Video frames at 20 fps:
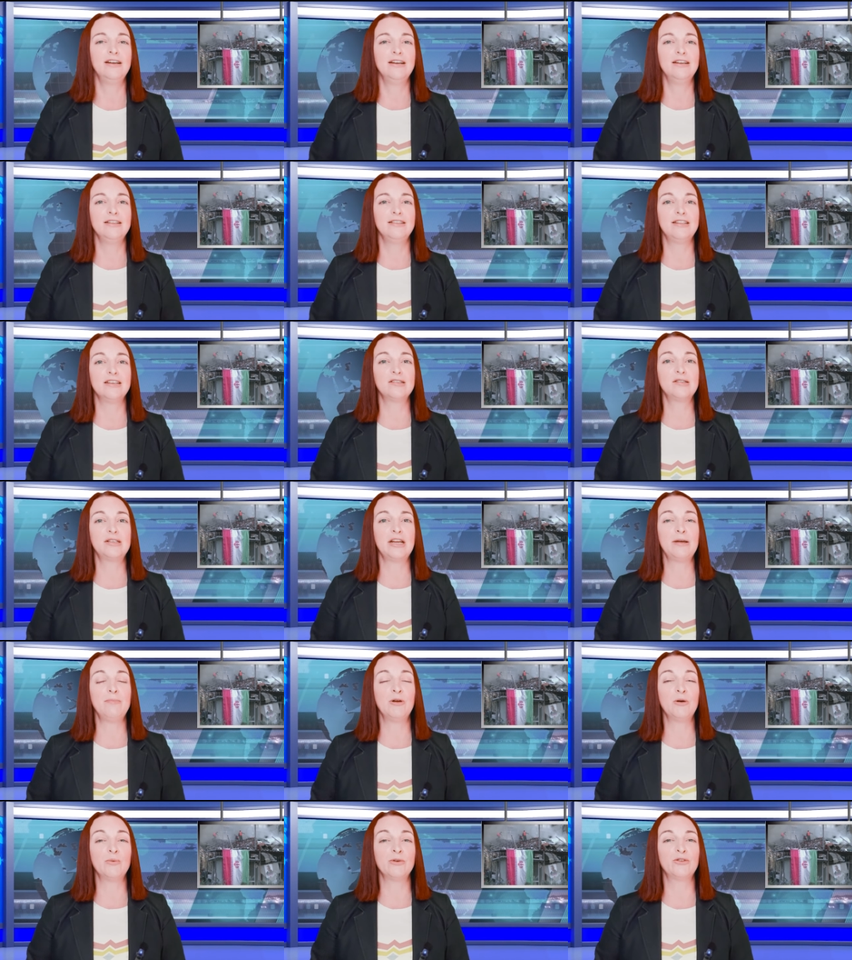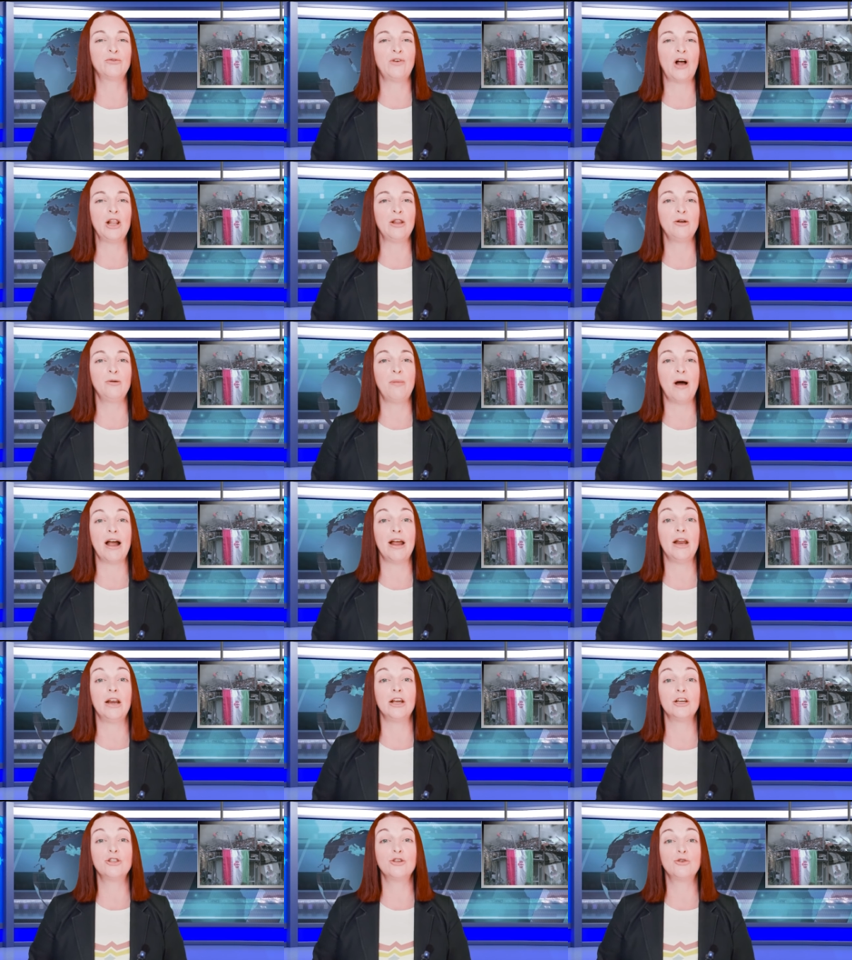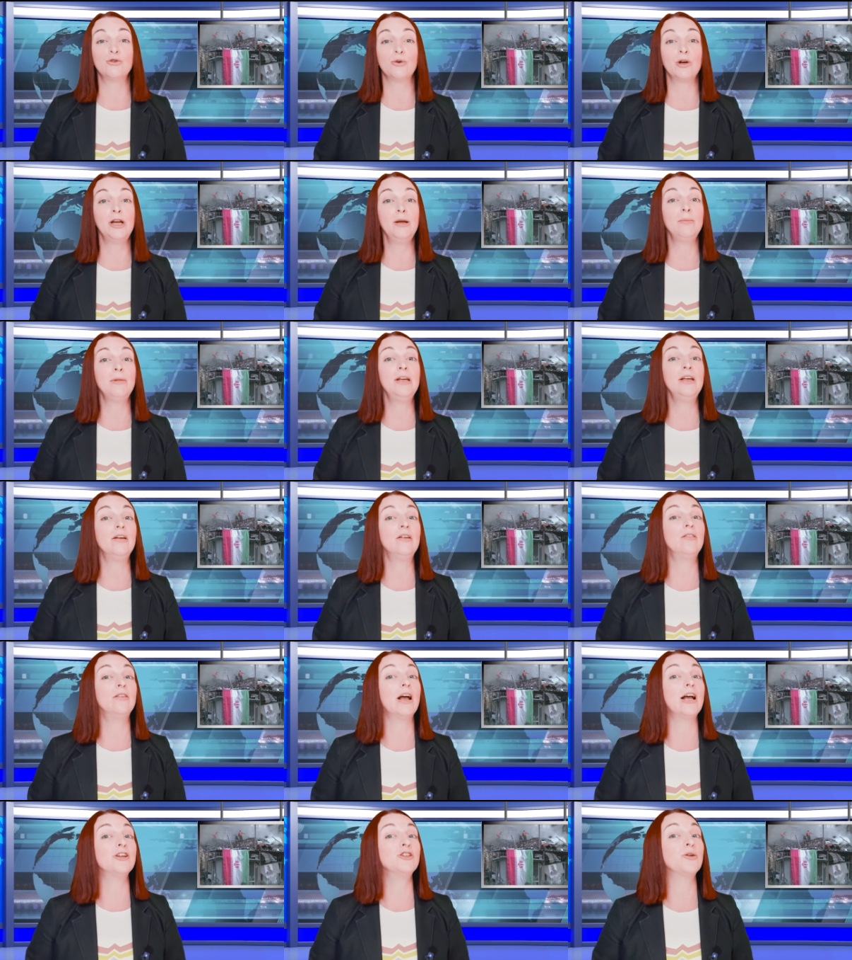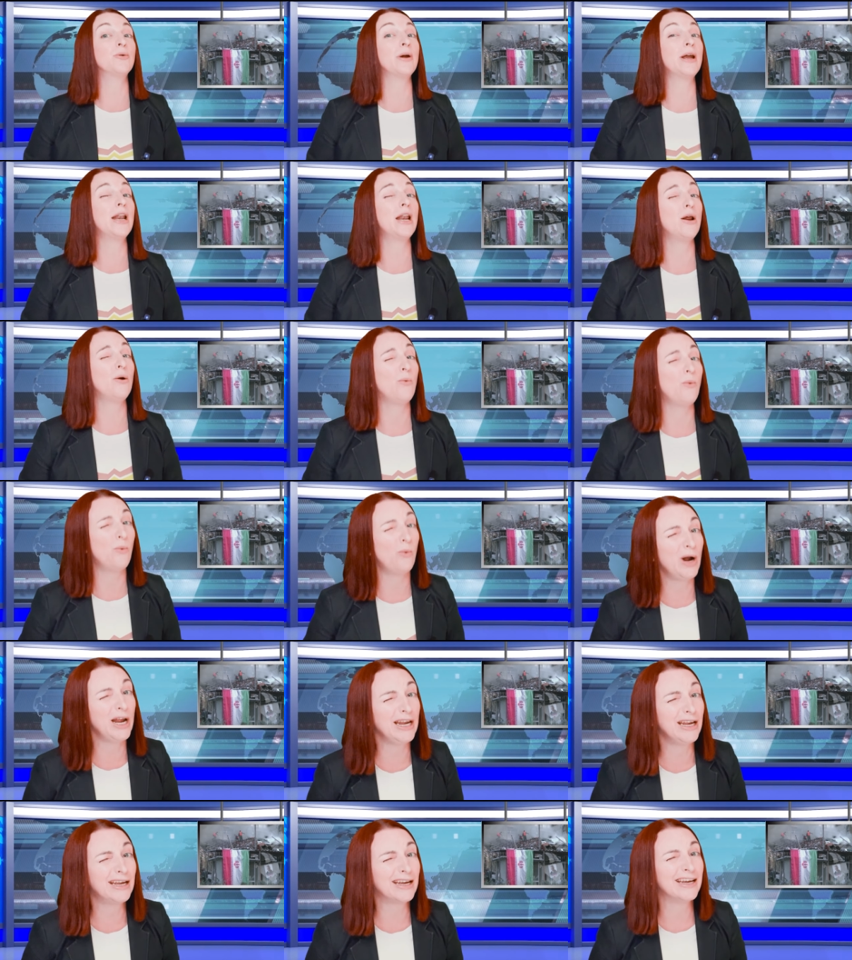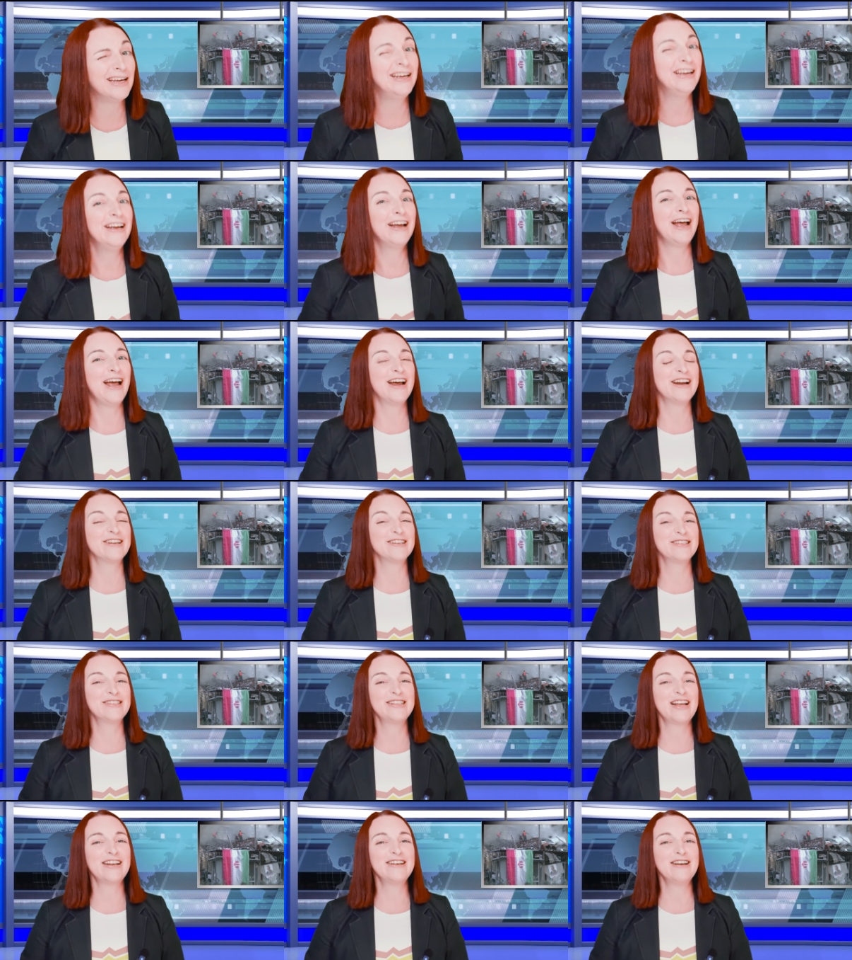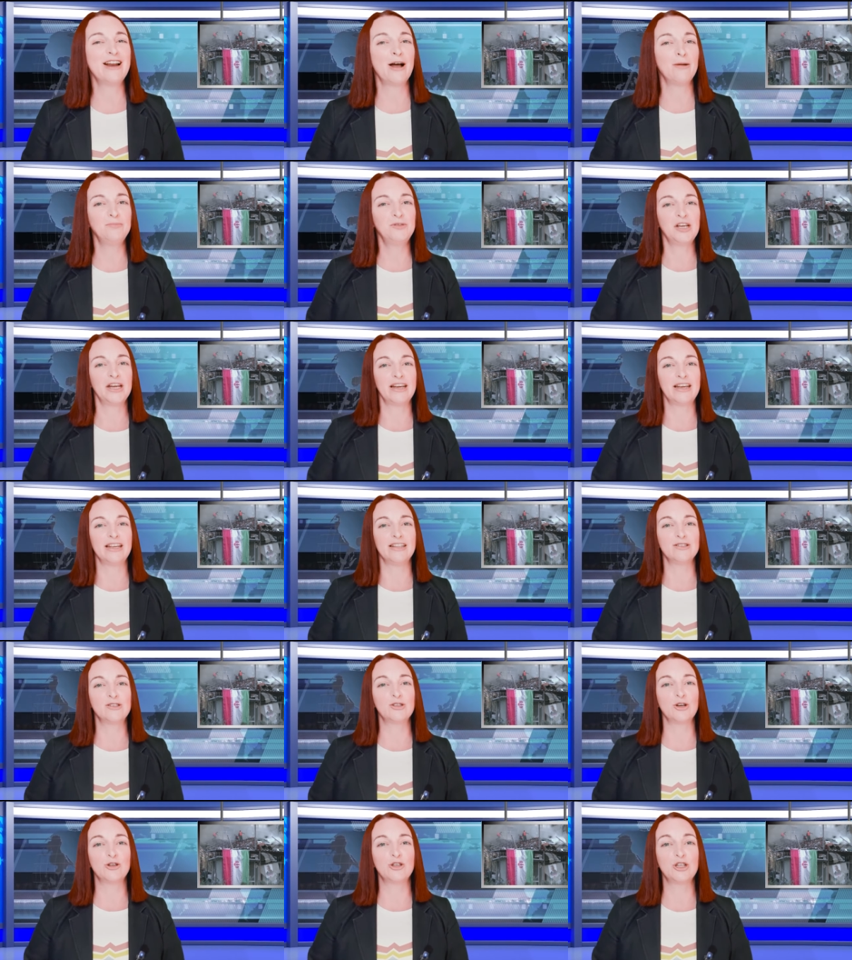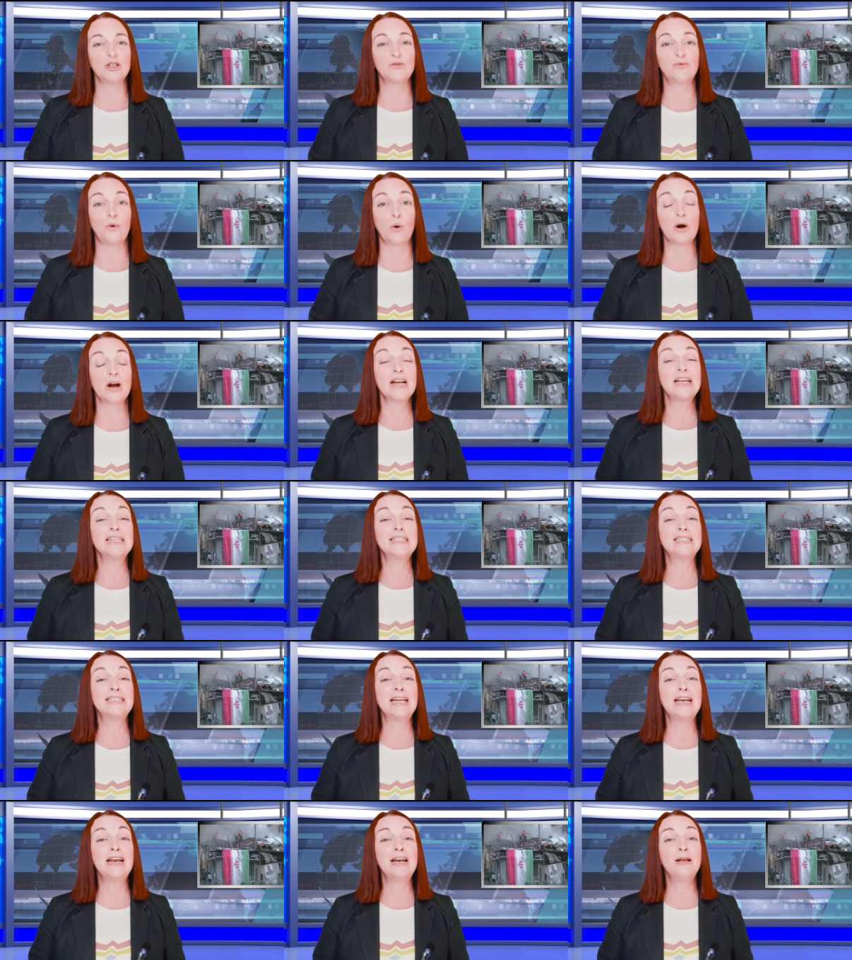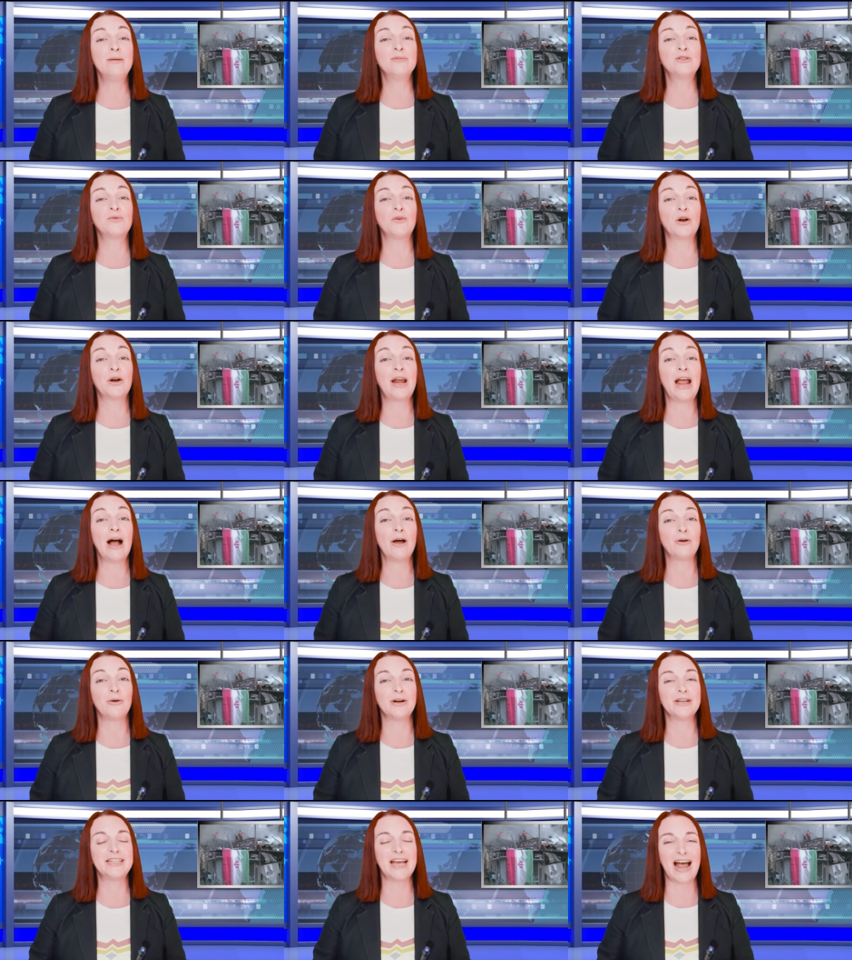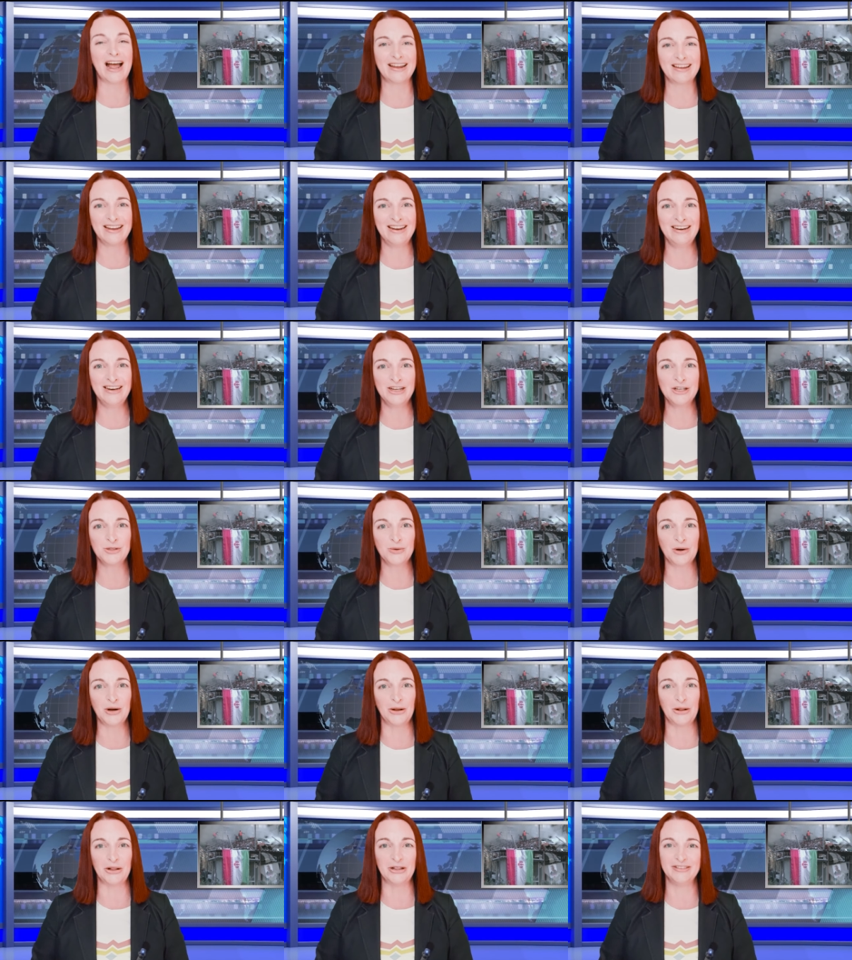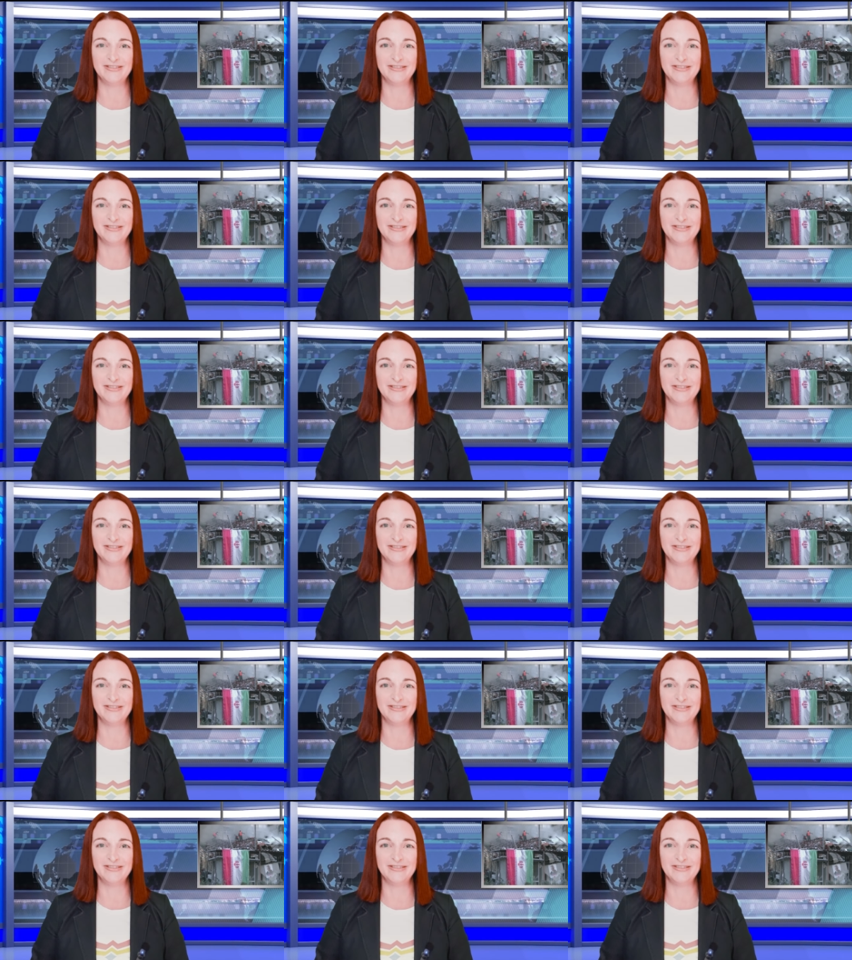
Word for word: This statement was followed by an extremely exaggerated wink and a sudden uptick in searches for synonyms for counterattack in Israel.